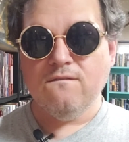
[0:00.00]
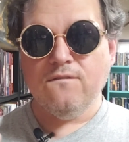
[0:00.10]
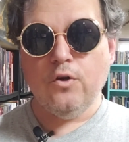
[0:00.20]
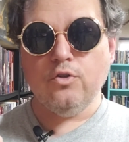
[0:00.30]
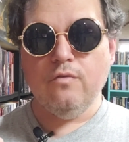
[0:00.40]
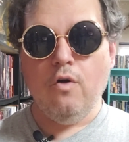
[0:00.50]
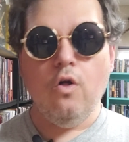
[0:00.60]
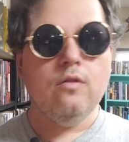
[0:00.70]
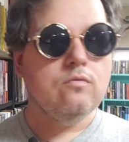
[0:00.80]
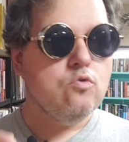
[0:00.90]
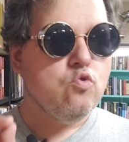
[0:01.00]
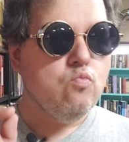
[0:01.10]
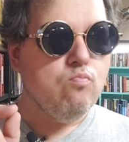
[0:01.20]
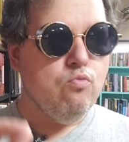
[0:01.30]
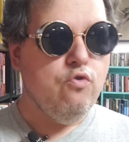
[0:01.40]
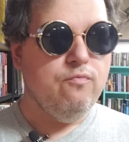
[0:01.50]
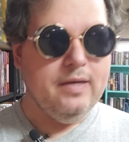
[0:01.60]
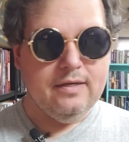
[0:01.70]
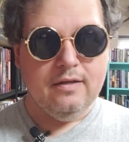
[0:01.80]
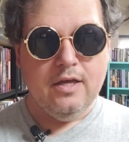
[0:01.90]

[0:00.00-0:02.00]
First of all, movement.